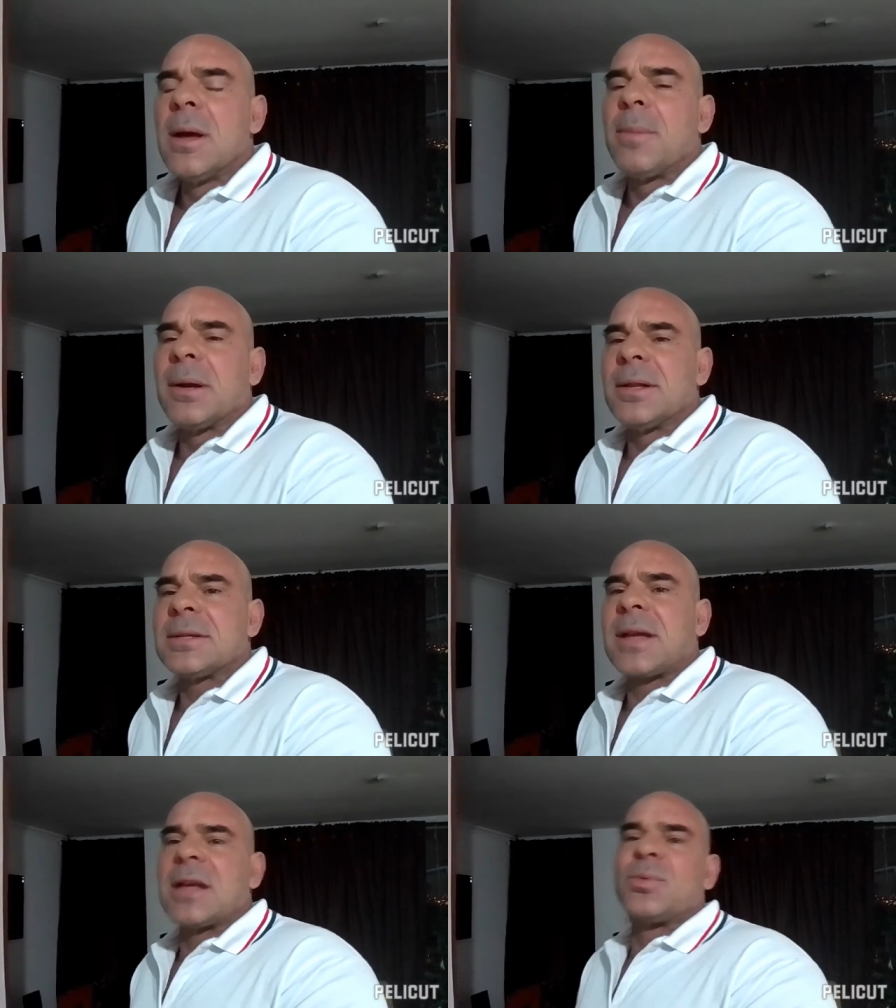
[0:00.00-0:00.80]
But in
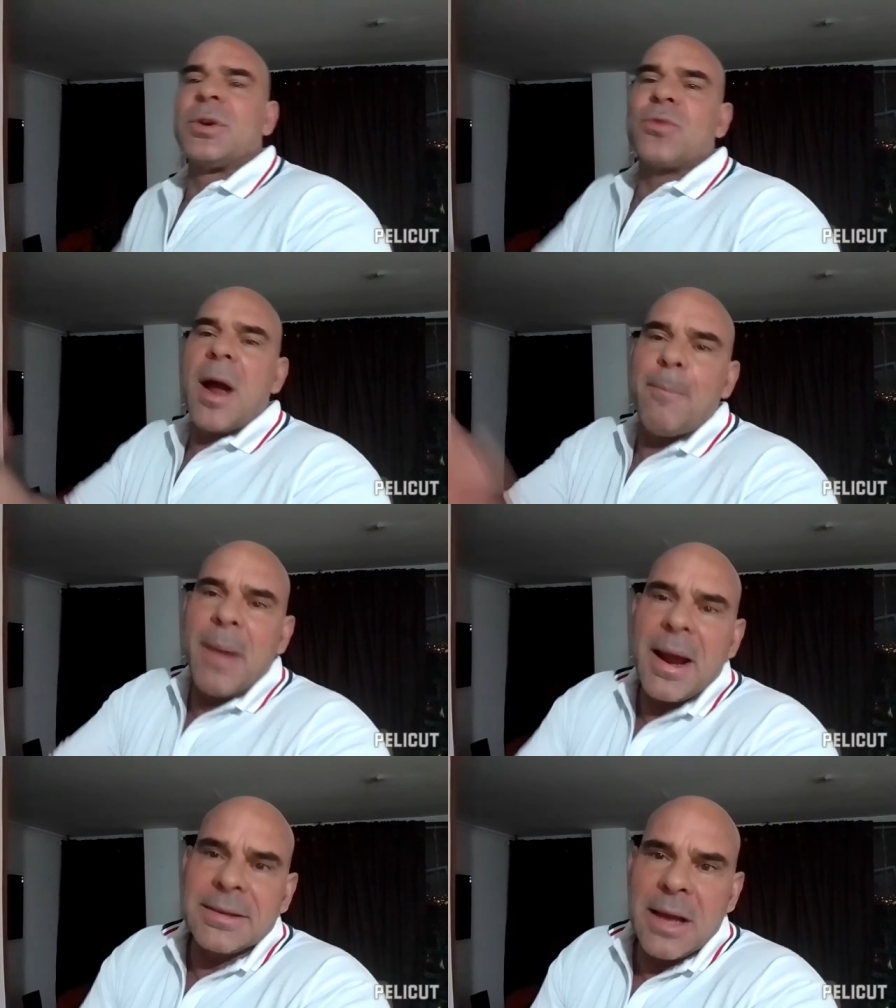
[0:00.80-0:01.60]
this case, we drop
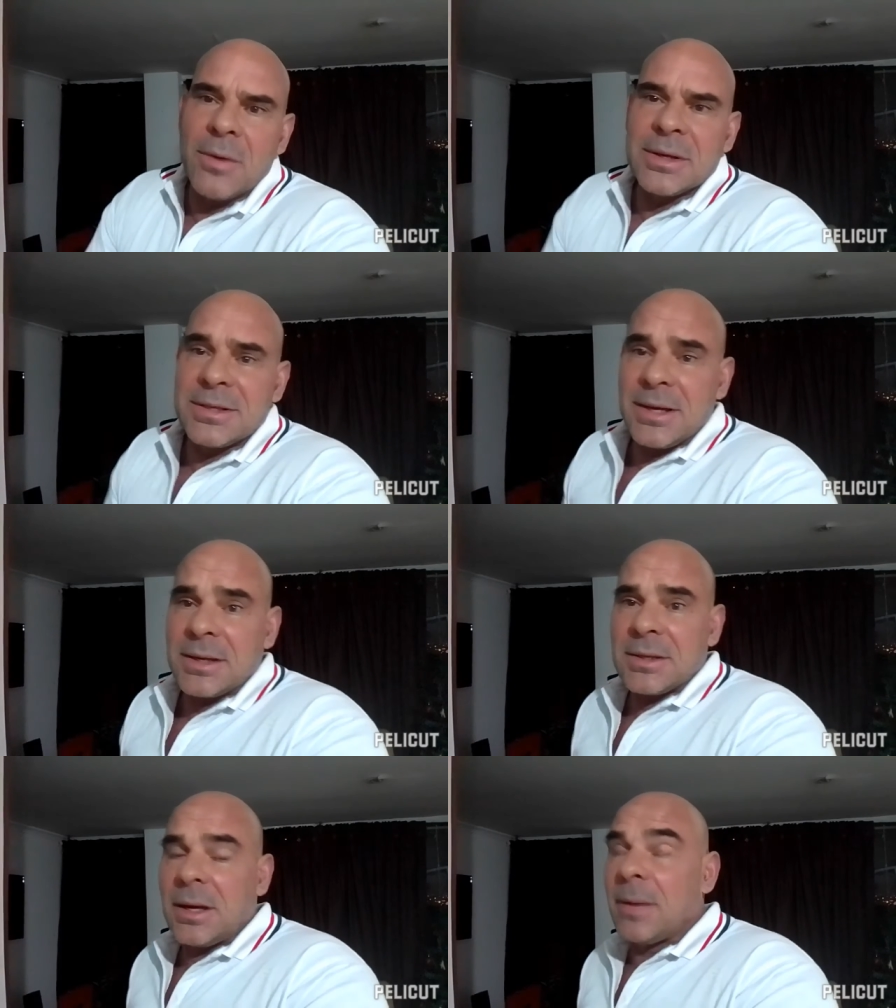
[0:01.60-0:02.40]
back down
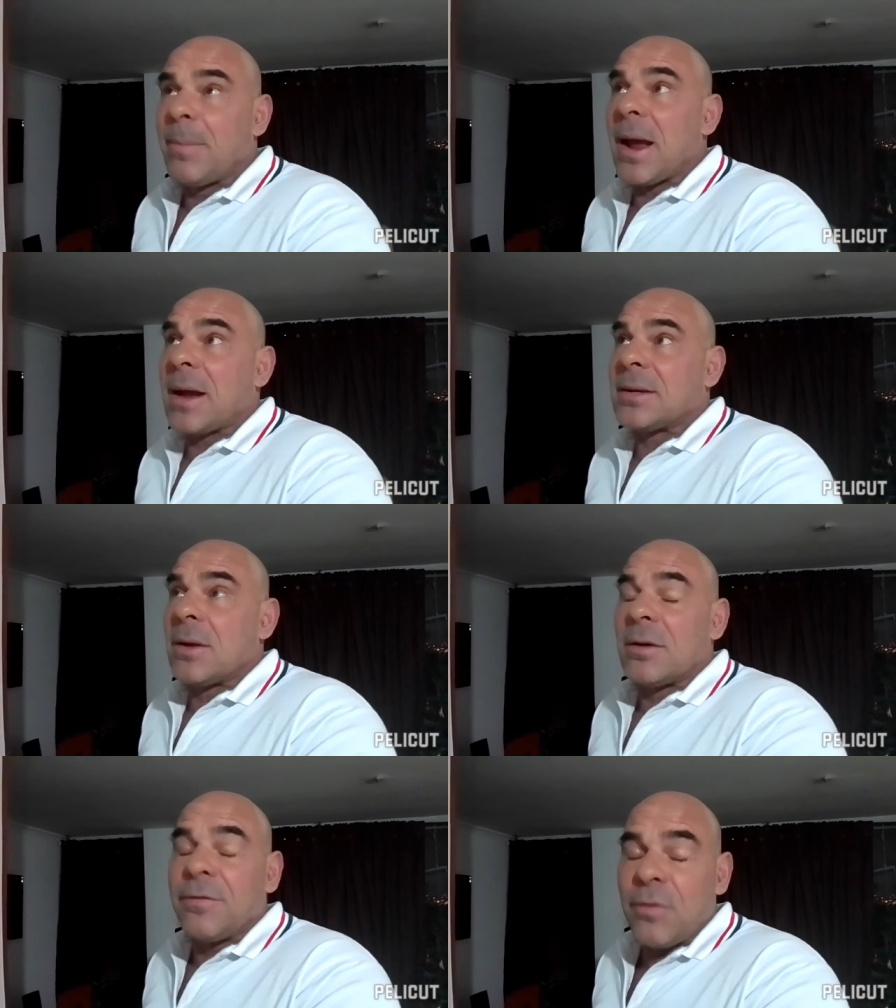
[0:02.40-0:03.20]

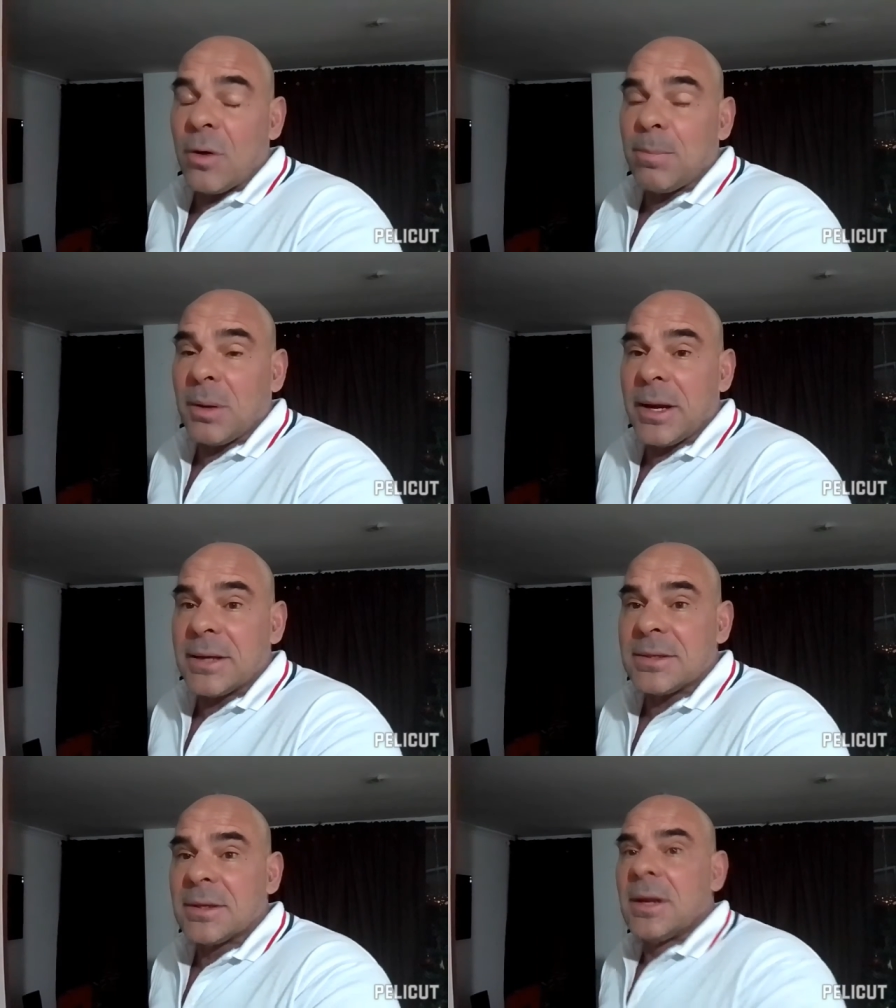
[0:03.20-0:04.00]
to 4
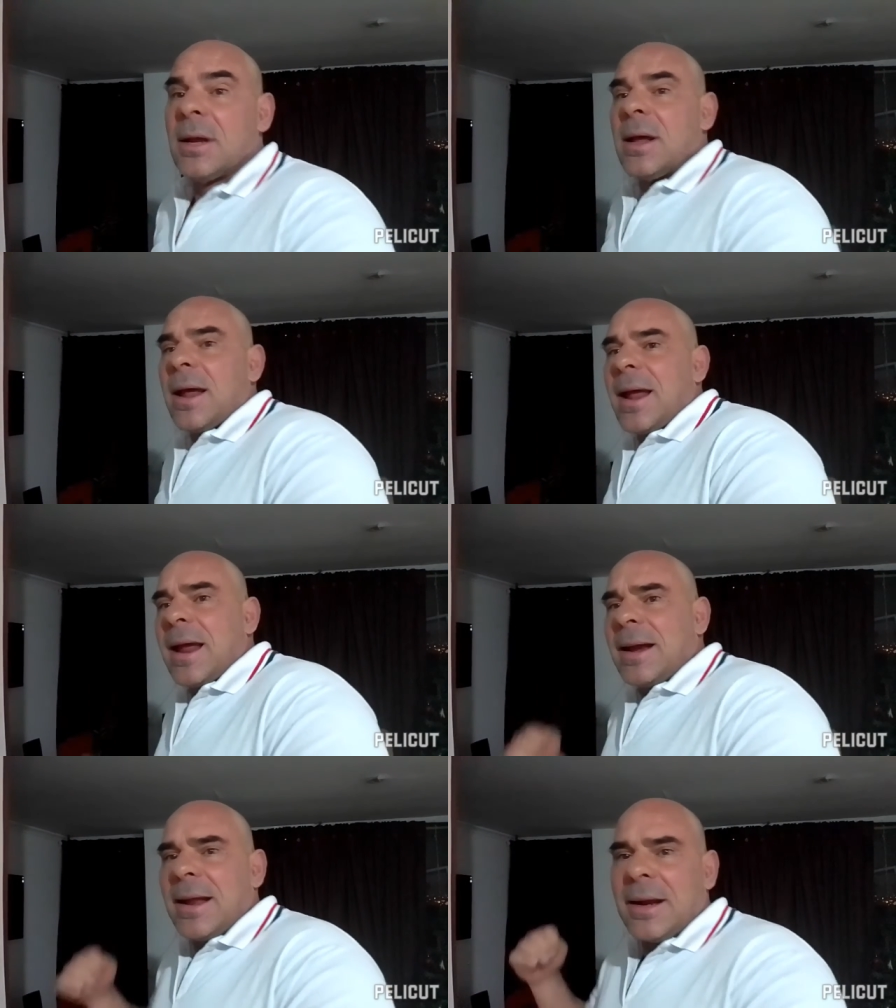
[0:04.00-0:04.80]
plates
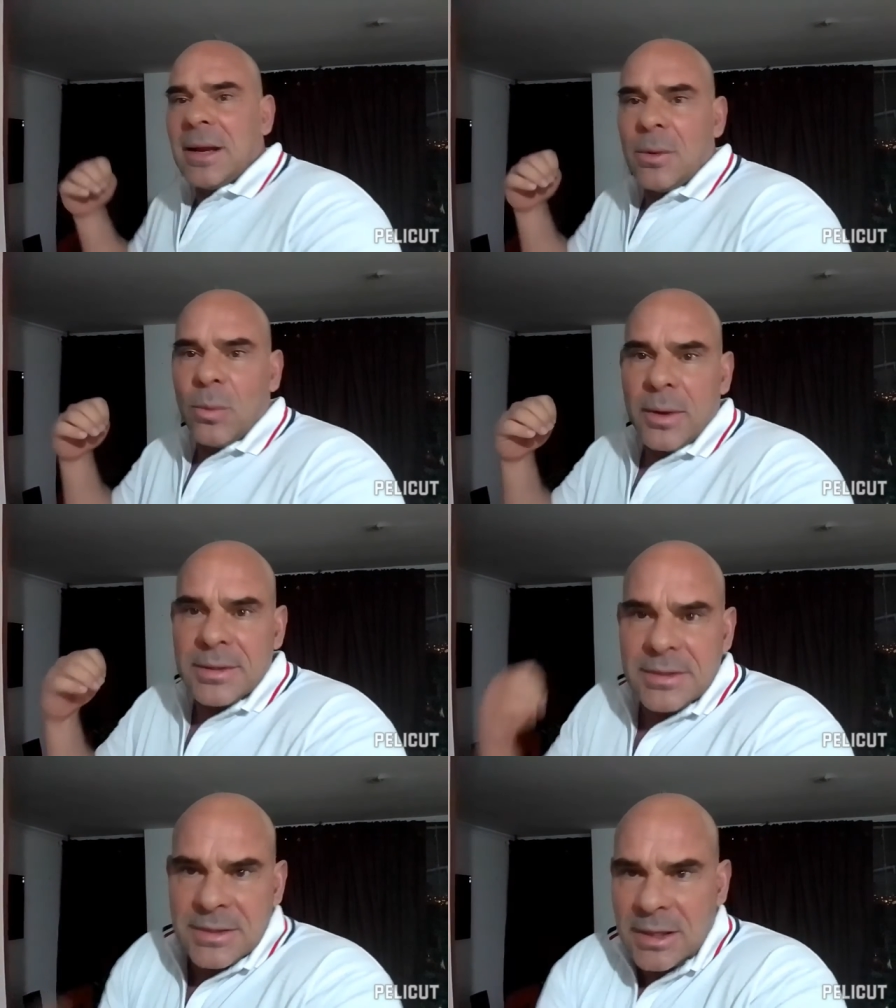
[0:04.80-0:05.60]
and hit it with
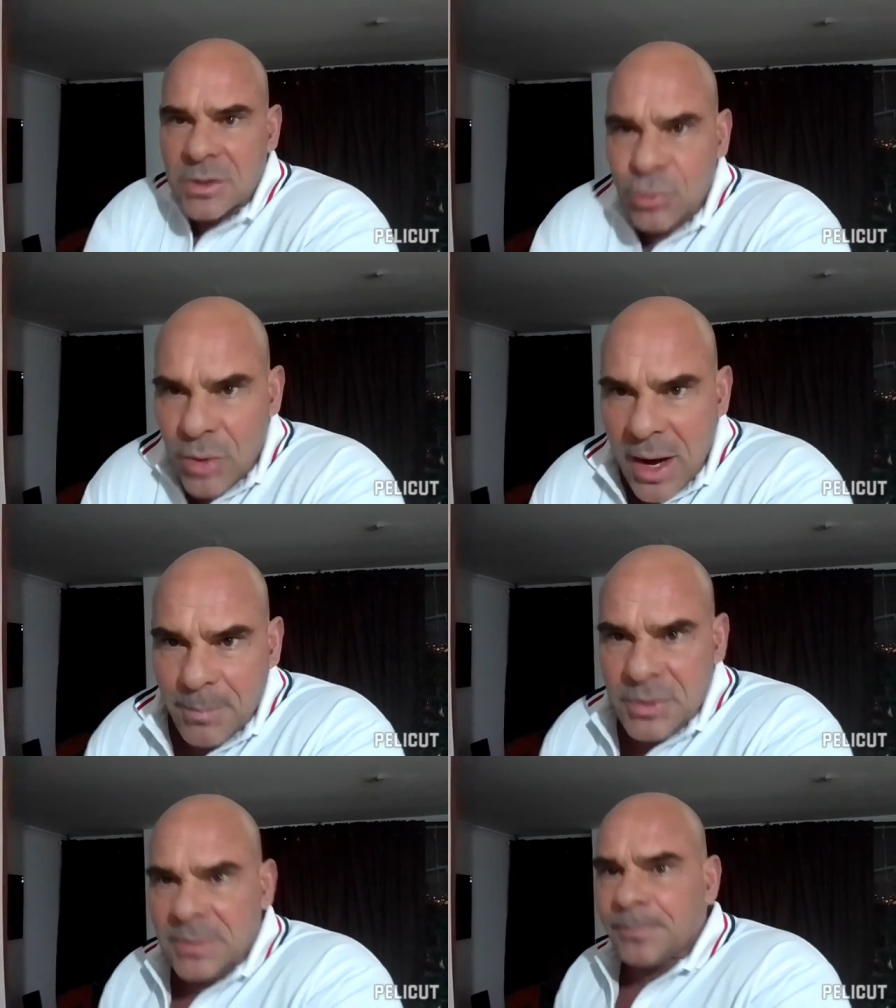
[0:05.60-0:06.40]
6
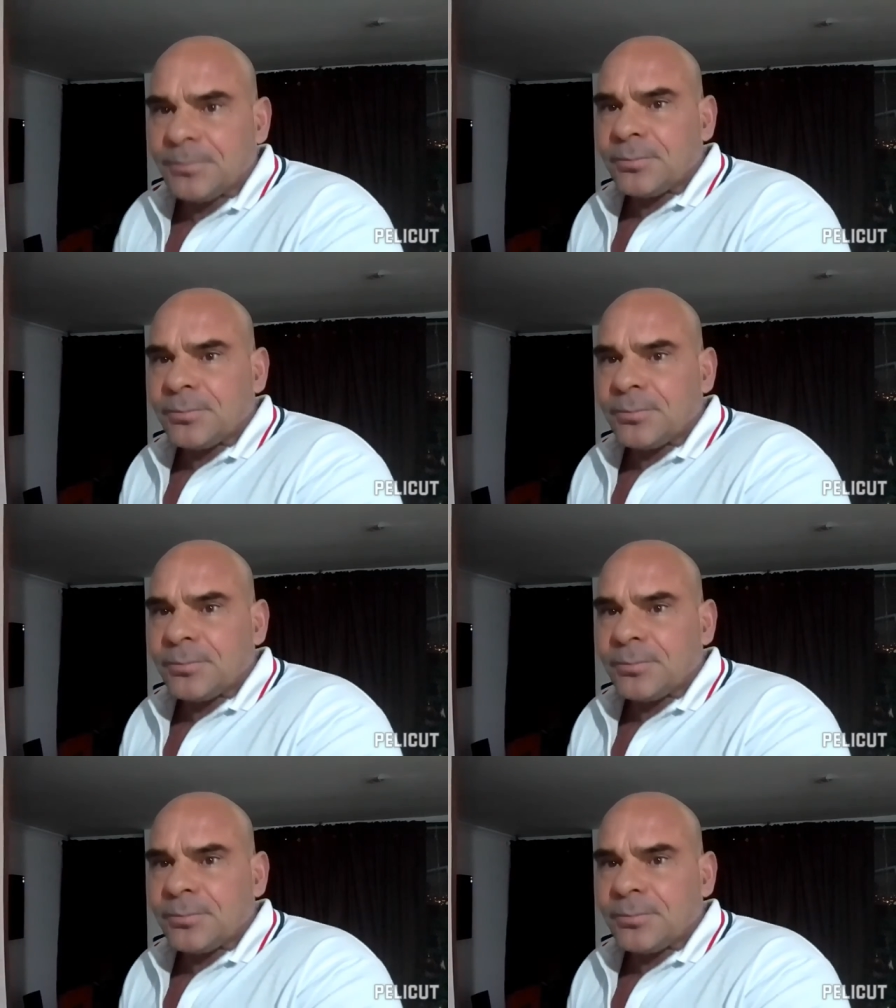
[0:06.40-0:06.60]
reps.